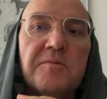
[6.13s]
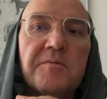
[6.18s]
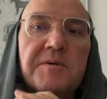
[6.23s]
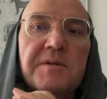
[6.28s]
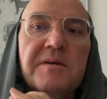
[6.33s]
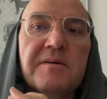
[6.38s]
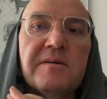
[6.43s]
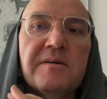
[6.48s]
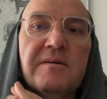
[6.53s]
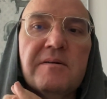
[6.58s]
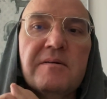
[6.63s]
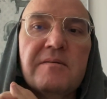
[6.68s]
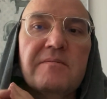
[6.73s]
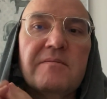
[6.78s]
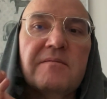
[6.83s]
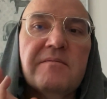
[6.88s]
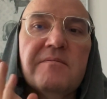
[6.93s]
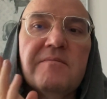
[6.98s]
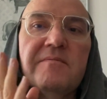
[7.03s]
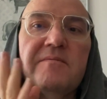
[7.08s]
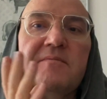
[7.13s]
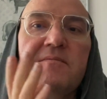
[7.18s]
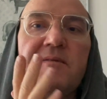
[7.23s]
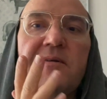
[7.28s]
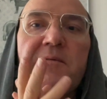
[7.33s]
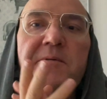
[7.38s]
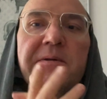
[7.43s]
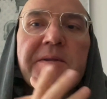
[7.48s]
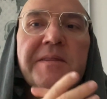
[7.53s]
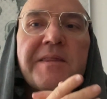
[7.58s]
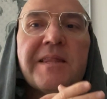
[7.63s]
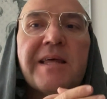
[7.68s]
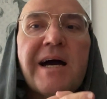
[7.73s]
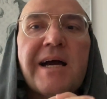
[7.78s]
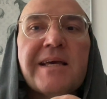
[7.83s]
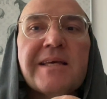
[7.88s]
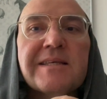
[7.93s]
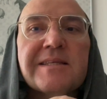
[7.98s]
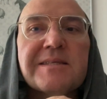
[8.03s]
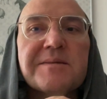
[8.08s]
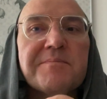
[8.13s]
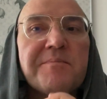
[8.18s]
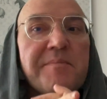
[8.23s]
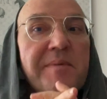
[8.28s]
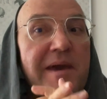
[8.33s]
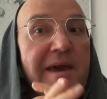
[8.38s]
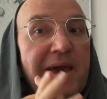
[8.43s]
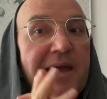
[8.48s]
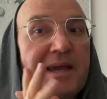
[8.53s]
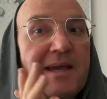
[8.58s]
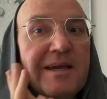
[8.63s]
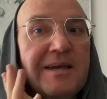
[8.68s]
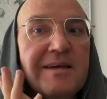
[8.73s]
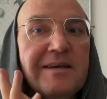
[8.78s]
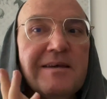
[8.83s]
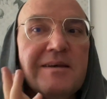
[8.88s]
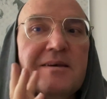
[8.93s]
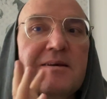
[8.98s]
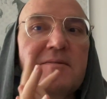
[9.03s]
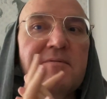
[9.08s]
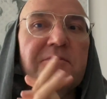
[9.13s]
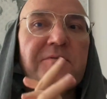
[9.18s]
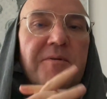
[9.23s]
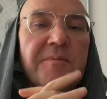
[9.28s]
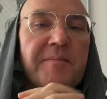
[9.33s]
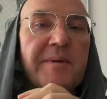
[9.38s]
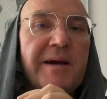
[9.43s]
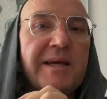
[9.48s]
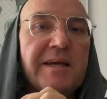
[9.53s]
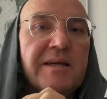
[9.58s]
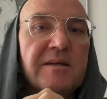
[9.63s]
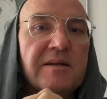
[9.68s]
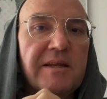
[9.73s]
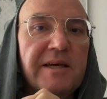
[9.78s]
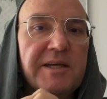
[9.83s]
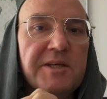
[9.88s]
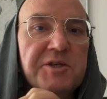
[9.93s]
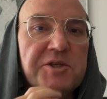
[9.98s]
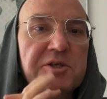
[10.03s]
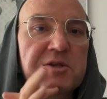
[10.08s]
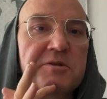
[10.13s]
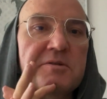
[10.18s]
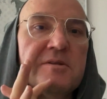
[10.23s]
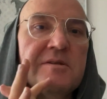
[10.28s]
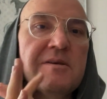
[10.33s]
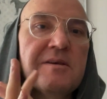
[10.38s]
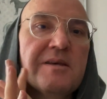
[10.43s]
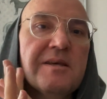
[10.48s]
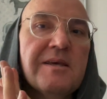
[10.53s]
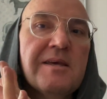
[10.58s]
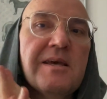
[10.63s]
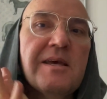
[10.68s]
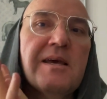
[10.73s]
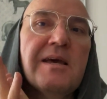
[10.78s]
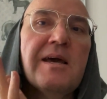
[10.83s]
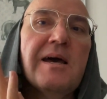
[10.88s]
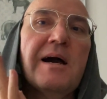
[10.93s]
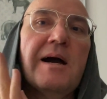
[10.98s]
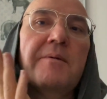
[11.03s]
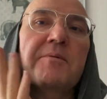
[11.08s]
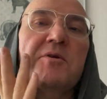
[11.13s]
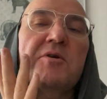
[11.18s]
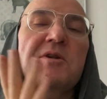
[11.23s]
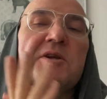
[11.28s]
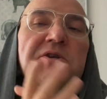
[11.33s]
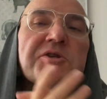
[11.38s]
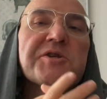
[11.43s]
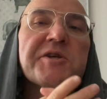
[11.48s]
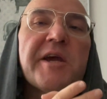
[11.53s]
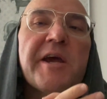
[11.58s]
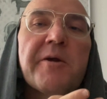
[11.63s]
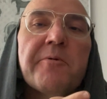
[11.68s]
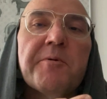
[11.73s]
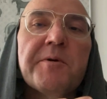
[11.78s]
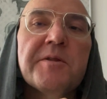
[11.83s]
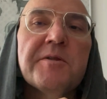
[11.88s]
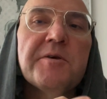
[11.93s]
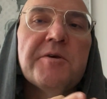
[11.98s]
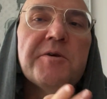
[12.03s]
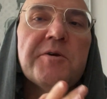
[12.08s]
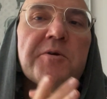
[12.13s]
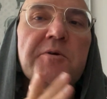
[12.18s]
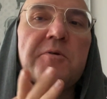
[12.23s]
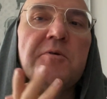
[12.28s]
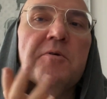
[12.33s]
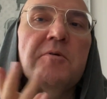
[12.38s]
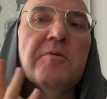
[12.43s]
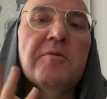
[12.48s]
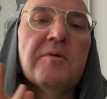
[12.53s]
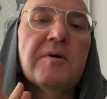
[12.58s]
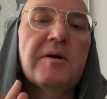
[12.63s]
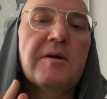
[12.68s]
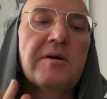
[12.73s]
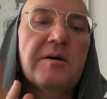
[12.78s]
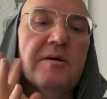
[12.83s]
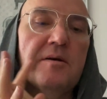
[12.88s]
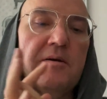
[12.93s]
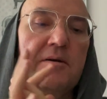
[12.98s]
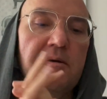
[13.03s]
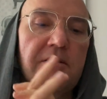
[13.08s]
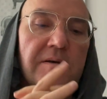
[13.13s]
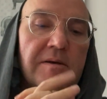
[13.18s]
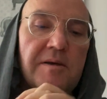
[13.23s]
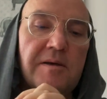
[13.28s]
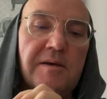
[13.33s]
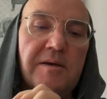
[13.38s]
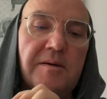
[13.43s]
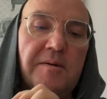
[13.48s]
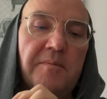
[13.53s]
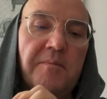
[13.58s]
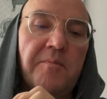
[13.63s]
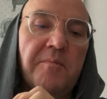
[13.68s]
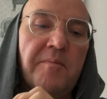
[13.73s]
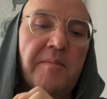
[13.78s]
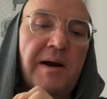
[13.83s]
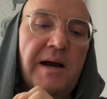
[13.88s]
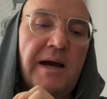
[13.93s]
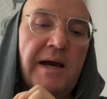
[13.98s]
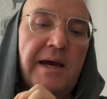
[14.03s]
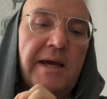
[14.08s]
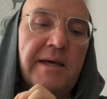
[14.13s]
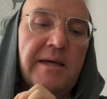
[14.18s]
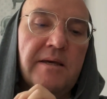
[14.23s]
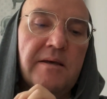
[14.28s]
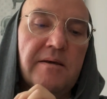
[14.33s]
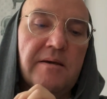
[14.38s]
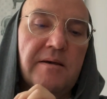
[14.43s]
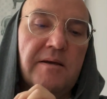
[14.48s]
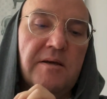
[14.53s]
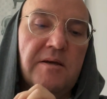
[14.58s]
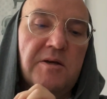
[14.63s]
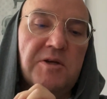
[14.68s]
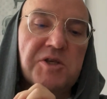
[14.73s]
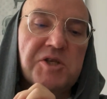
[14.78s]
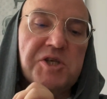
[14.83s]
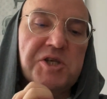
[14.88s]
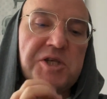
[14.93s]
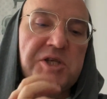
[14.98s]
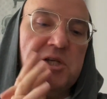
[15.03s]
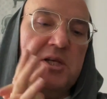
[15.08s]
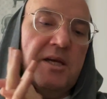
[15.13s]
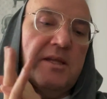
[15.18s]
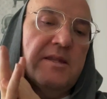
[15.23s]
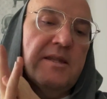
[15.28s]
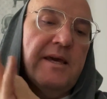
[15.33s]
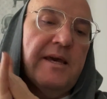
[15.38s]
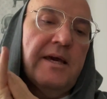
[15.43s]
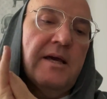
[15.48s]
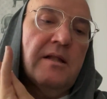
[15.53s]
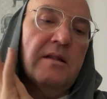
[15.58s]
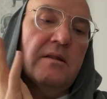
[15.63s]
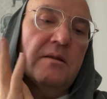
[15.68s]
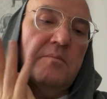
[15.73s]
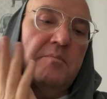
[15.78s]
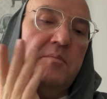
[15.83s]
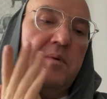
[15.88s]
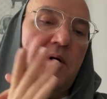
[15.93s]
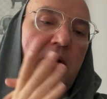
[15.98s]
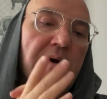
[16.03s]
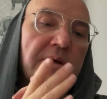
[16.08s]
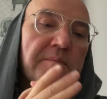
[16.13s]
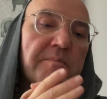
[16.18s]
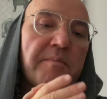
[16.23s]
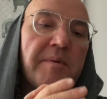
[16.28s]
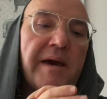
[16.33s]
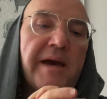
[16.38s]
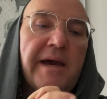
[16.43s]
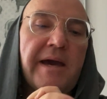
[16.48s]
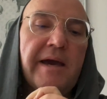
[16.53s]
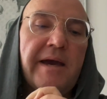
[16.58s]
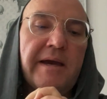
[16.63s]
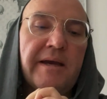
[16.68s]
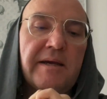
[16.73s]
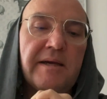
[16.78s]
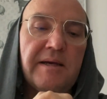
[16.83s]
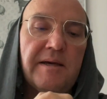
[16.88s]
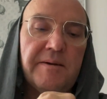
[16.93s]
with a very nice bag from my collection. I'm gonna share with you my Chanel boy bag